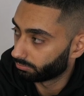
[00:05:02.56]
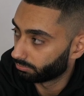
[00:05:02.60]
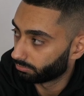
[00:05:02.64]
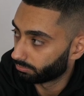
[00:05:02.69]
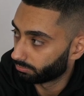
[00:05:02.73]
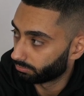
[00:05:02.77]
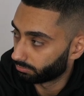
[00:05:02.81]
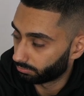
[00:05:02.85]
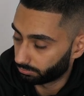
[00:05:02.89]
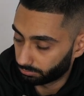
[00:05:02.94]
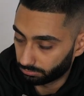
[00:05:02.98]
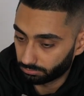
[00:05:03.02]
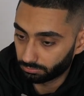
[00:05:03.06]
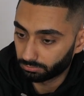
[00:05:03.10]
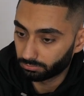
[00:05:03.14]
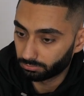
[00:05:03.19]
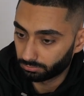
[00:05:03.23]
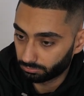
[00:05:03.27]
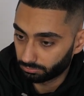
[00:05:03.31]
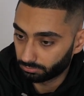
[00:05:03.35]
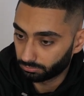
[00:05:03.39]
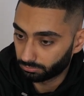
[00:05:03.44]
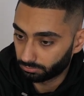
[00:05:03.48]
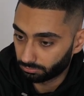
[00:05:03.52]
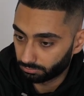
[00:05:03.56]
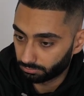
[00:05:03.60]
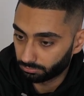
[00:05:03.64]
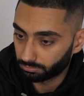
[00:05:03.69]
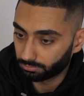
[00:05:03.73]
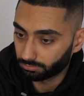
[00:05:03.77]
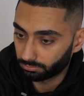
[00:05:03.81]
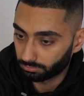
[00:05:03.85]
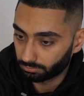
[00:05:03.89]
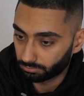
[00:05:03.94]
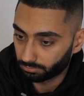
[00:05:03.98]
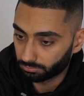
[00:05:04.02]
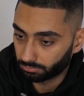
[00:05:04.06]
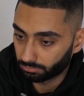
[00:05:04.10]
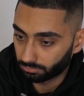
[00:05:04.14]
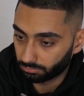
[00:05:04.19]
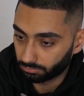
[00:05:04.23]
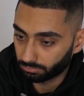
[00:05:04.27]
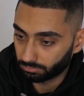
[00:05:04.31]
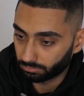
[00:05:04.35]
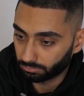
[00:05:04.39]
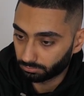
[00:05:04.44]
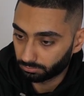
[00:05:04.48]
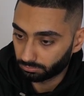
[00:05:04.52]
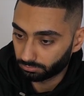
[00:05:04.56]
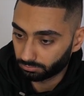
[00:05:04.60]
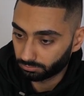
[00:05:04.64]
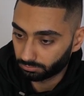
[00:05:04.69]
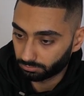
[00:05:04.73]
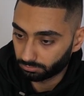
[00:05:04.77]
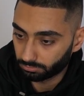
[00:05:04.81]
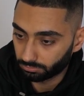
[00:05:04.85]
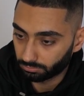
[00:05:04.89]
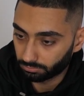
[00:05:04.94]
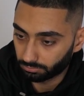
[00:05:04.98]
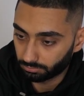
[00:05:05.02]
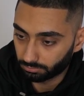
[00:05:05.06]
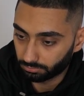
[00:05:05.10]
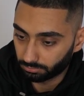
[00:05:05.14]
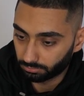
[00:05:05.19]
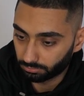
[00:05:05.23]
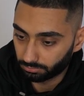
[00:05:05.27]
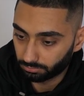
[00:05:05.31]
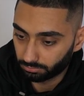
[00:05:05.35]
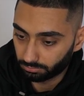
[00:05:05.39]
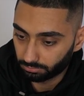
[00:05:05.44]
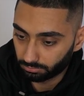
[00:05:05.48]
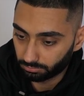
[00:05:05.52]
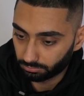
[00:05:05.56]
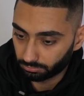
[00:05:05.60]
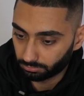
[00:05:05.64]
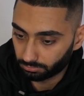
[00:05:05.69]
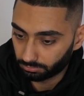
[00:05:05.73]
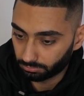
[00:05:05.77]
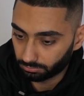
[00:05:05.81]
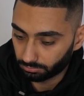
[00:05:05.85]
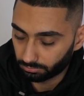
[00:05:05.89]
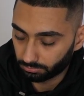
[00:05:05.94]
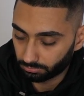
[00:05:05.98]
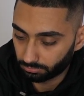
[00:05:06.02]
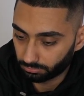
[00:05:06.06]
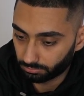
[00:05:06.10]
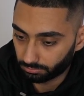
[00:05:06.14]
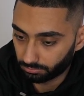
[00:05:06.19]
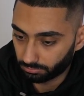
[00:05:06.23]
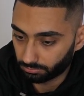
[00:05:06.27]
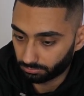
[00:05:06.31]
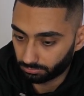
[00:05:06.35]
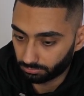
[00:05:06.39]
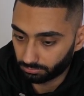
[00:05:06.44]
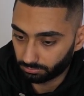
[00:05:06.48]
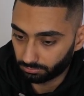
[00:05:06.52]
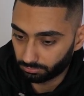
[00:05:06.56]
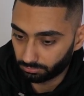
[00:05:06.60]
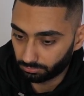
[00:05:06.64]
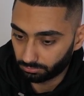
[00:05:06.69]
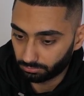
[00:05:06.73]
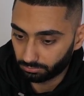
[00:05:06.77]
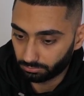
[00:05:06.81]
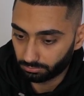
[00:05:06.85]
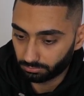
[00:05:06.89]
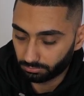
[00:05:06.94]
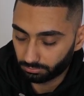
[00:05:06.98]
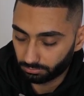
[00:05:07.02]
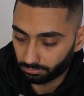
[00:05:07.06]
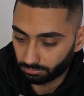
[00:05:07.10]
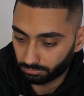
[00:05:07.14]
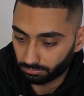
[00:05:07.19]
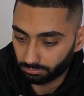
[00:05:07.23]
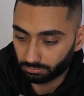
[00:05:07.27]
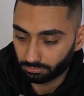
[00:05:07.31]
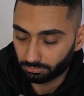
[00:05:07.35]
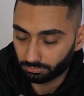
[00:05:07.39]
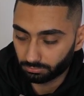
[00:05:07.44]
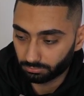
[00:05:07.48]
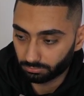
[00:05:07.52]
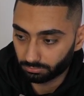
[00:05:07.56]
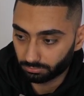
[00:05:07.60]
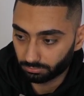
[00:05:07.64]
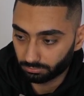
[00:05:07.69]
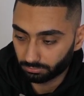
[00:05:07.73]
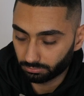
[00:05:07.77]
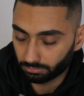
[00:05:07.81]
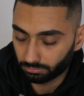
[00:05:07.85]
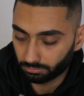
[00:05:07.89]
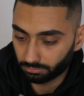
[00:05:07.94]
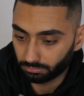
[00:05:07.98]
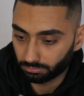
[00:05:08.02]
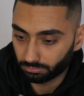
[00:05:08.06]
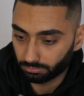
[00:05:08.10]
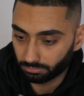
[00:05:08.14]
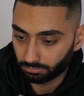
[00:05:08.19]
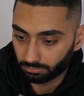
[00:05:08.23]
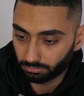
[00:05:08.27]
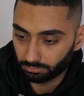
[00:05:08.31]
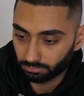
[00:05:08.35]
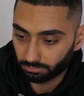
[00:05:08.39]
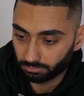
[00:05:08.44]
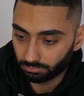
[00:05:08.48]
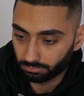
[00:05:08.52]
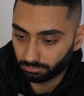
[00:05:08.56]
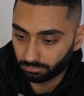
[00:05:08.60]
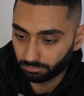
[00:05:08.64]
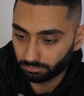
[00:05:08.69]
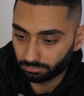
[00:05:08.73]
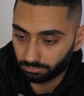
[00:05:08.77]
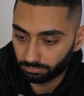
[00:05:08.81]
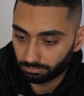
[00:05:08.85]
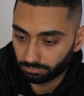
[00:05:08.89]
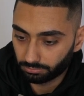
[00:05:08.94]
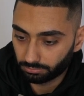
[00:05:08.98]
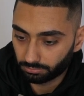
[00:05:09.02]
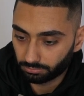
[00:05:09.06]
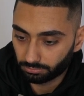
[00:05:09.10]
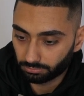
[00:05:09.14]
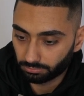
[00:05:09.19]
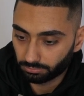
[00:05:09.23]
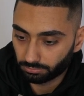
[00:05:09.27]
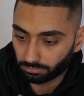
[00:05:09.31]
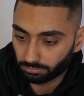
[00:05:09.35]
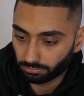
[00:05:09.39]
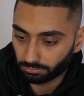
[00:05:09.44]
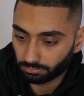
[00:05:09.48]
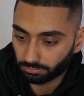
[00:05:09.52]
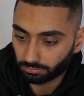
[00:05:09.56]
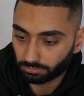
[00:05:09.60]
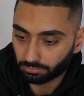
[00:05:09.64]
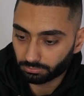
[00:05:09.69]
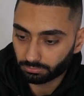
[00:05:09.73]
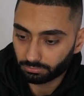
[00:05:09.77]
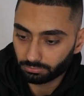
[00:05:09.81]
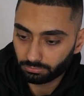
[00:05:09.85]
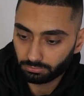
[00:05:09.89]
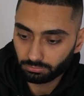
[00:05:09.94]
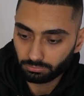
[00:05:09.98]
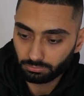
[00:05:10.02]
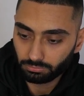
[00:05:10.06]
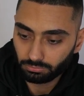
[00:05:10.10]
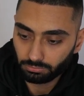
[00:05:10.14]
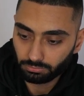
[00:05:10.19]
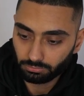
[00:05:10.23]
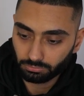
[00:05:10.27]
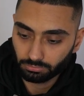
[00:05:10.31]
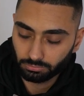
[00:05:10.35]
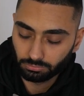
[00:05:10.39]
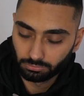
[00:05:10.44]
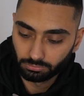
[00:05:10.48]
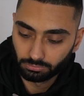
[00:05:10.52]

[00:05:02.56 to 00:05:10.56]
This person isn't speaking.